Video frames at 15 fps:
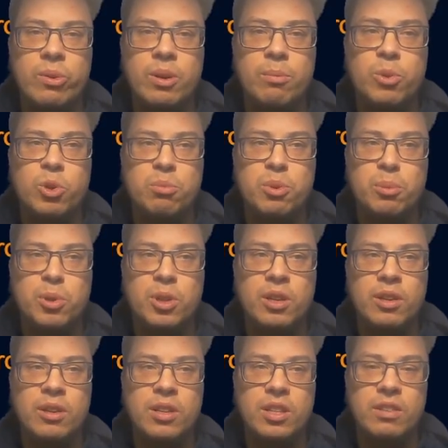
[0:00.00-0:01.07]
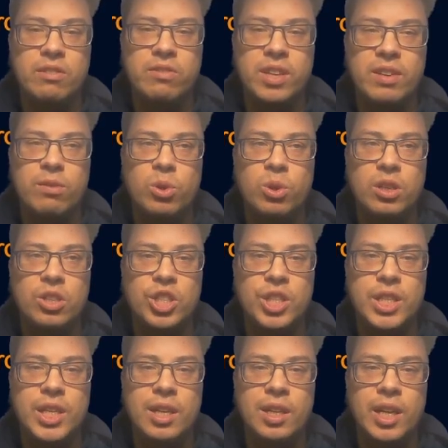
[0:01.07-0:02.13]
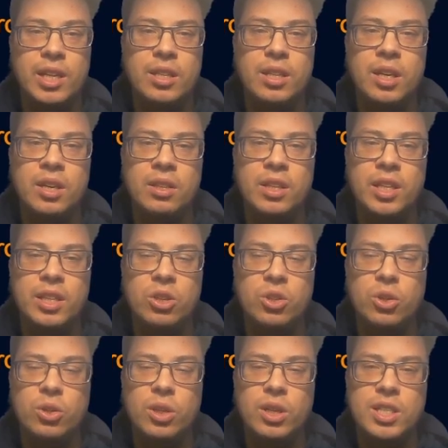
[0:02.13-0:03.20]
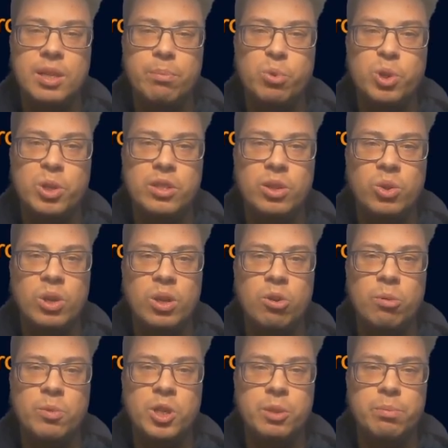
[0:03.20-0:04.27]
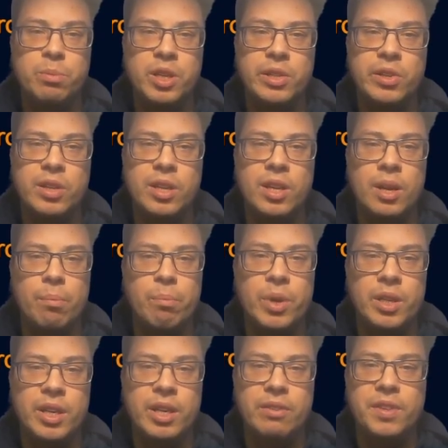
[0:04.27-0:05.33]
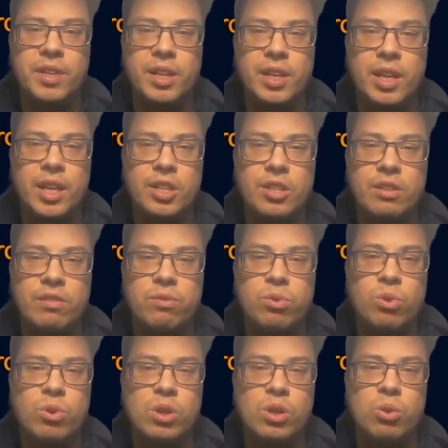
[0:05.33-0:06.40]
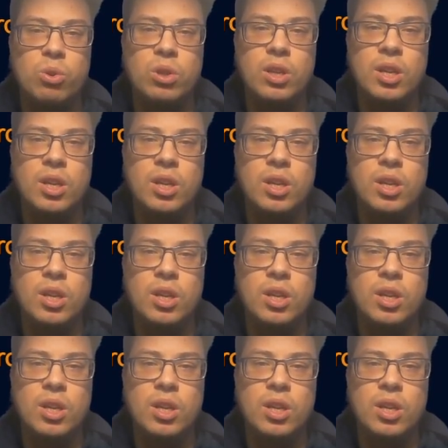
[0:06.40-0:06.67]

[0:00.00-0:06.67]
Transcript: most popular framework JDI Lite that not only supports UI Objects pattern, but have the collection for all